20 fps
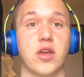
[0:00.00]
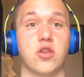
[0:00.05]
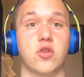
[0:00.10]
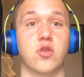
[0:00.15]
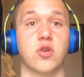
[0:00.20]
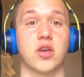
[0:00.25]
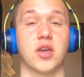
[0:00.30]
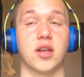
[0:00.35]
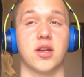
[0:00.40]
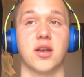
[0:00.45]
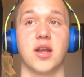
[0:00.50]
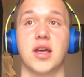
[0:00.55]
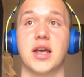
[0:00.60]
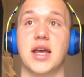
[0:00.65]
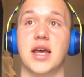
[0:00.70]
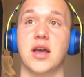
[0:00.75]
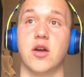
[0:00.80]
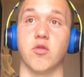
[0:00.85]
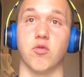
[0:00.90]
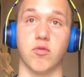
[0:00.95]
where you can
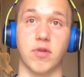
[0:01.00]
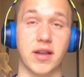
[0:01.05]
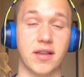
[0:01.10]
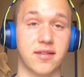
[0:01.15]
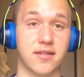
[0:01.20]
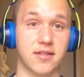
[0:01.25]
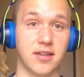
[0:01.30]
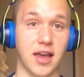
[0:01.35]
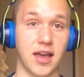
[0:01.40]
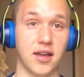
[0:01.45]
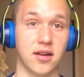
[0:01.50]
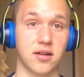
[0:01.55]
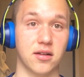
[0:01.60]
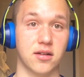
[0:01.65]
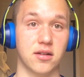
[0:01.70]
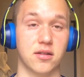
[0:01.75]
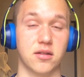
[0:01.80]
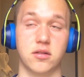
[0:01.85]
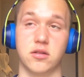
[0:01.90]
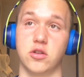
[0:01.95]
reset,